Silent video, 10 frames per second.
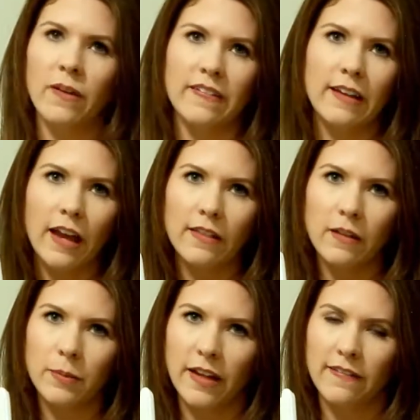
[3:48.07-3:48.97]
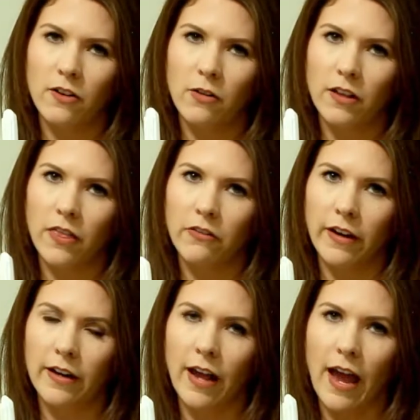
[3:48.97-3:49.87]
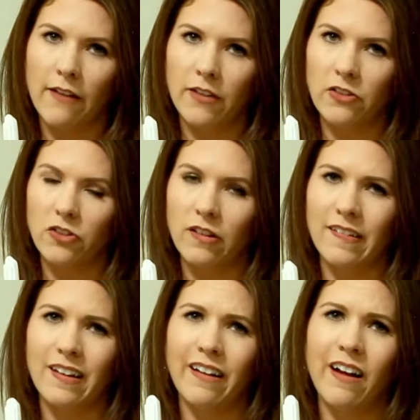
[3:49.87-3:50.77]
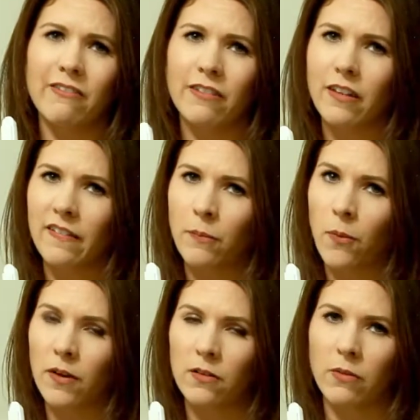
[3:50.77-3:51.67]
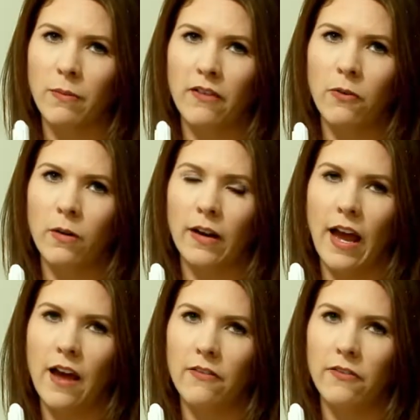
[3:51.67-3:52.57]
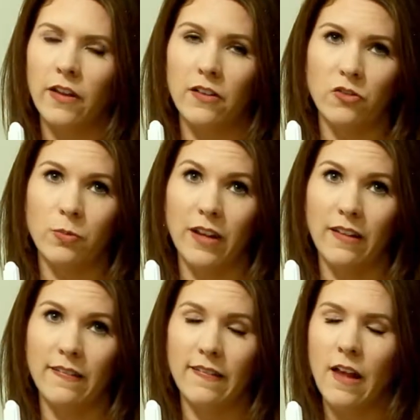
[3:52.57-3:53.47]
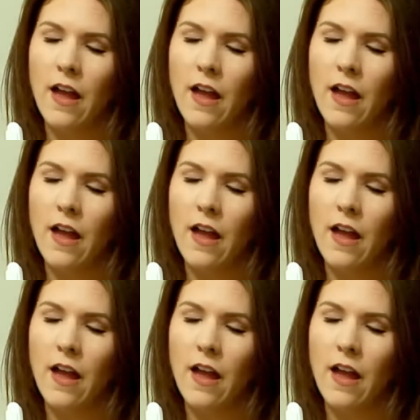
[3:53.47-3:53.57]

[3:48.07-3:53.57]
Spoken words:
once again, the plates are only 3.5 inches, and I got really spoiled with my 4.5 inch plates.